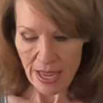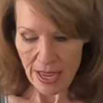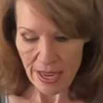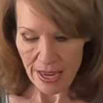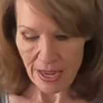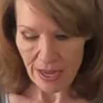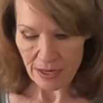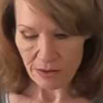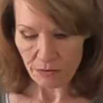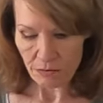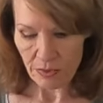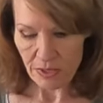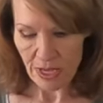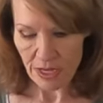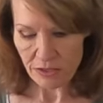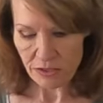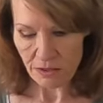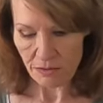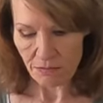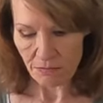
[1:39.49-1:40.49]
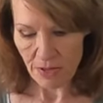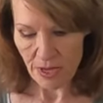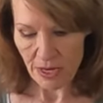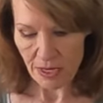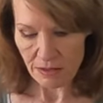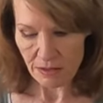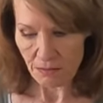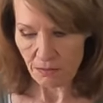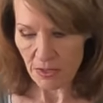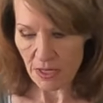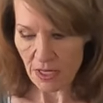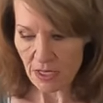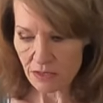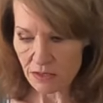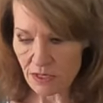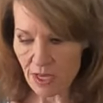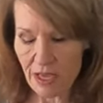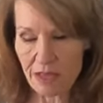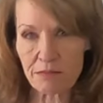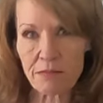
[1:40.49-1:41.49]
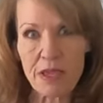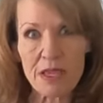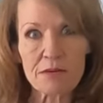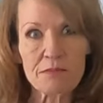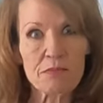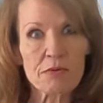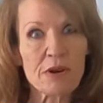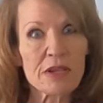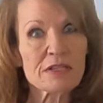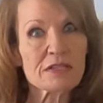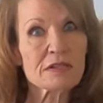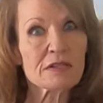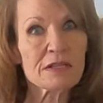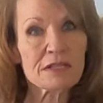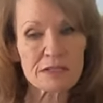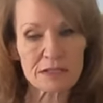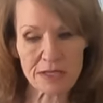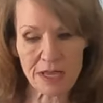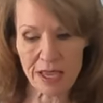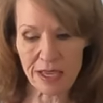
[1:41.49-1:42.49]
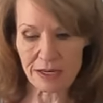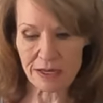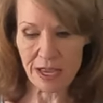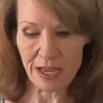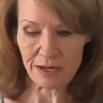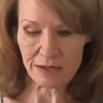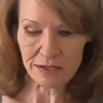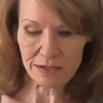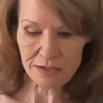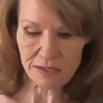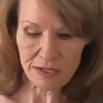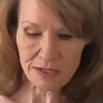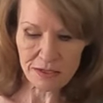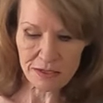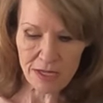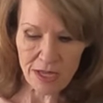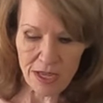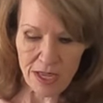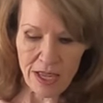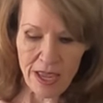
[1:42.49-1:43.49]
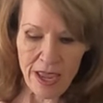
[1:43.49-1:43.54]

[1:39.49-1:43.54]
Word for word: and we actually made the beads and made bracelets and necklaces